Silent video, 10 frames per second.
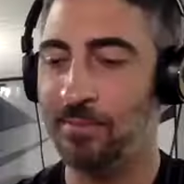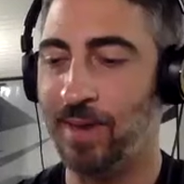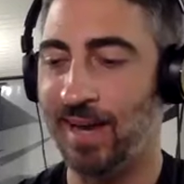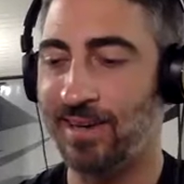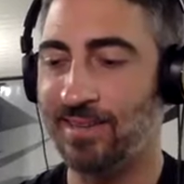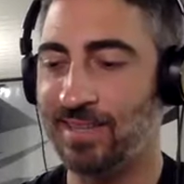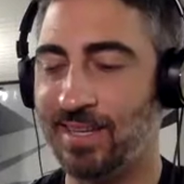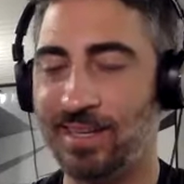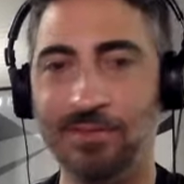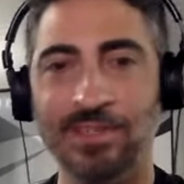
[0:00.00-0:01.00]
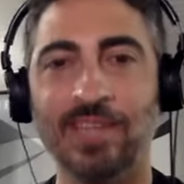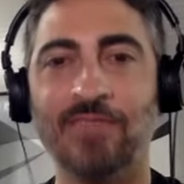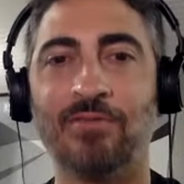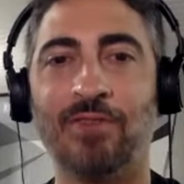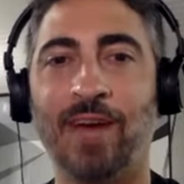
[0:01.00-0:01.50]
Mac said it was
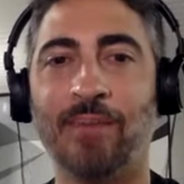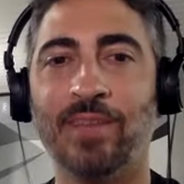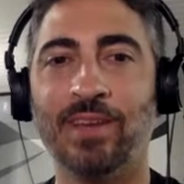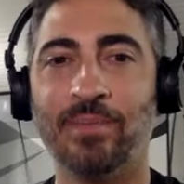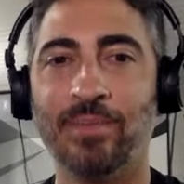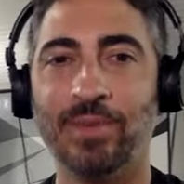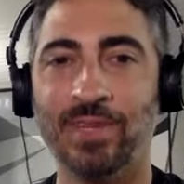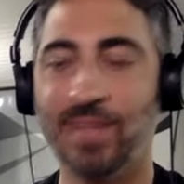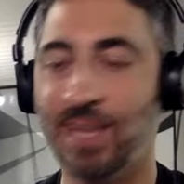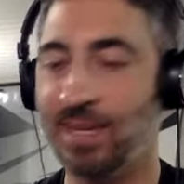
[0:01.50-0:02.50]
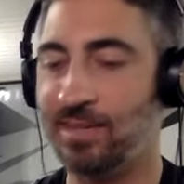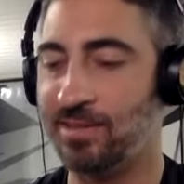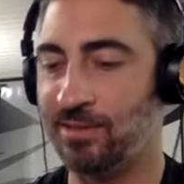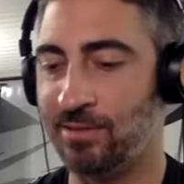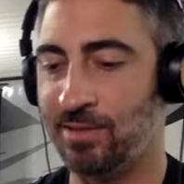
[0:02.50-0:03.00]
getting wrapped up today.
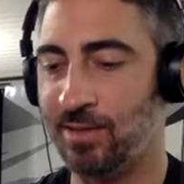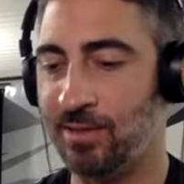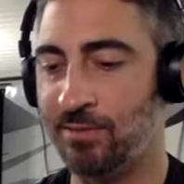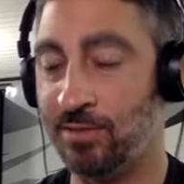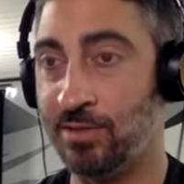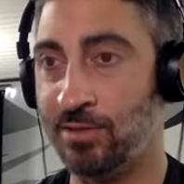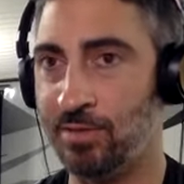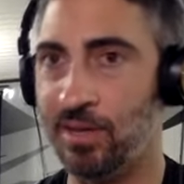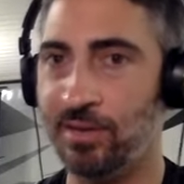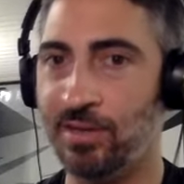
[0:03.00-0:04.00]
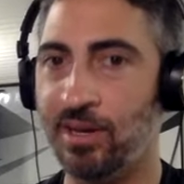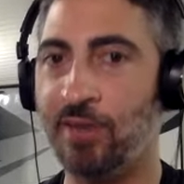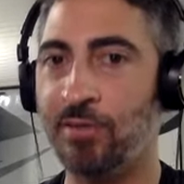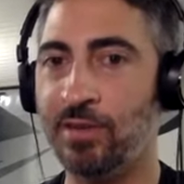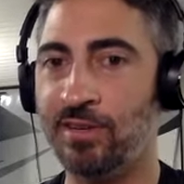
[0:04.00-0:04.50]
So, y'all
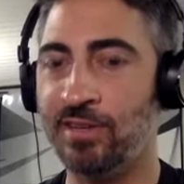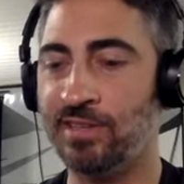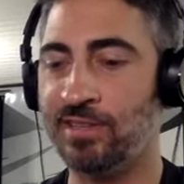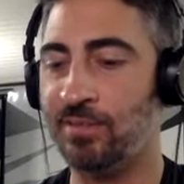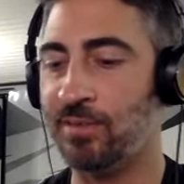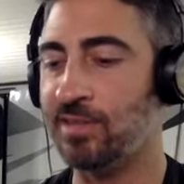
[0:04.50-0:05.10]
will hear this on